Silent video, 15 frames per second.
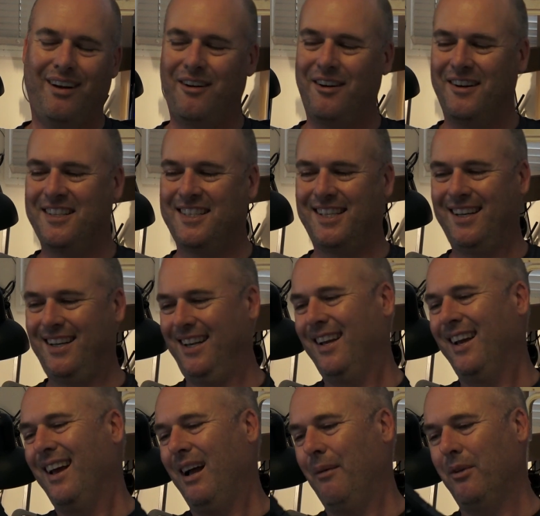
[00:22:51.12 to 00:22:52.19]
Honestly,
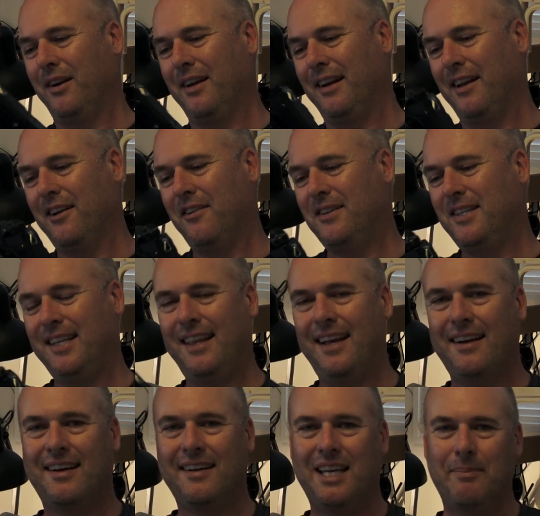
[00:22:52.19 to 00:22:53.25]
I'm not going to go into that
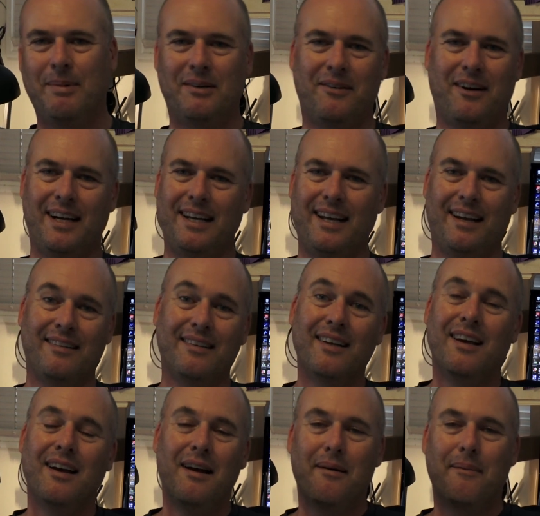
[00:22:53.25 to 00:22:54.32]
argument right now,
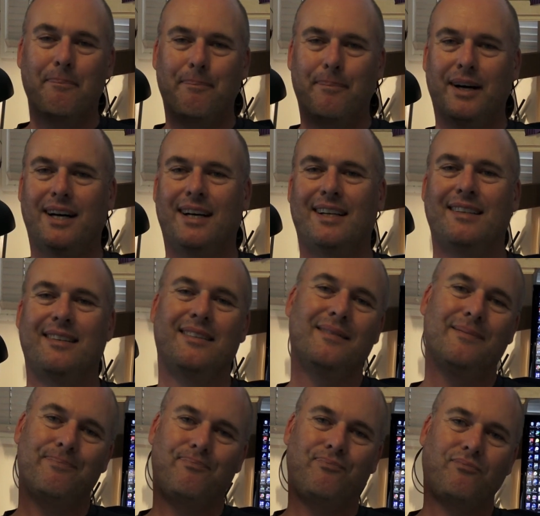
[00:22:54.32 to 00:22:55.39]
but
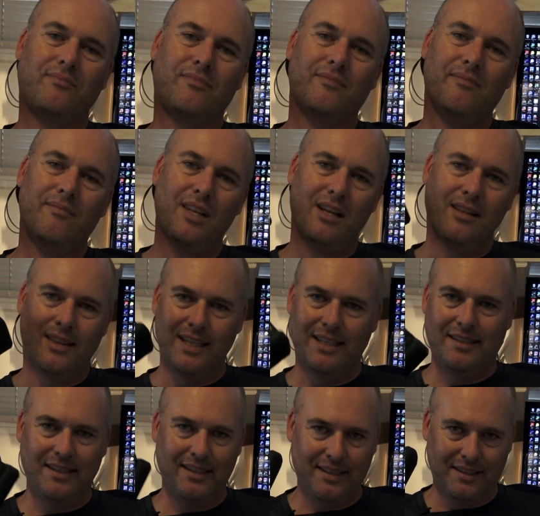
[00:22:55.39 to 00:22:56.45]

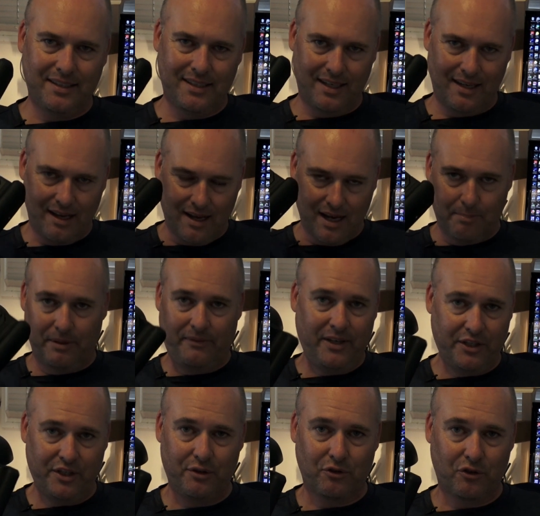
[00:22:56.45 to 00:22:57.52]
this is a
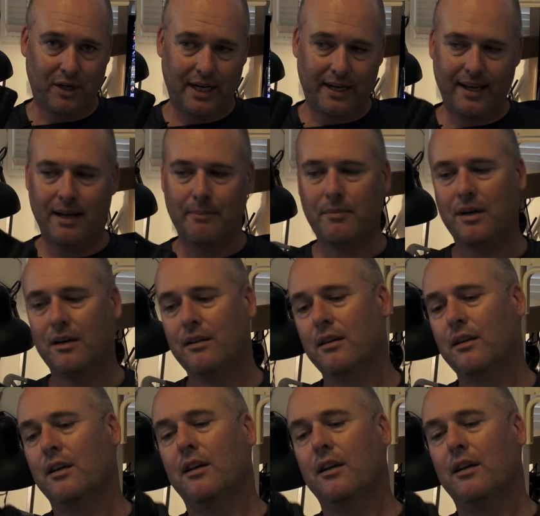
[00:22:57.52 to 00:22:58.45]
professional grade camera.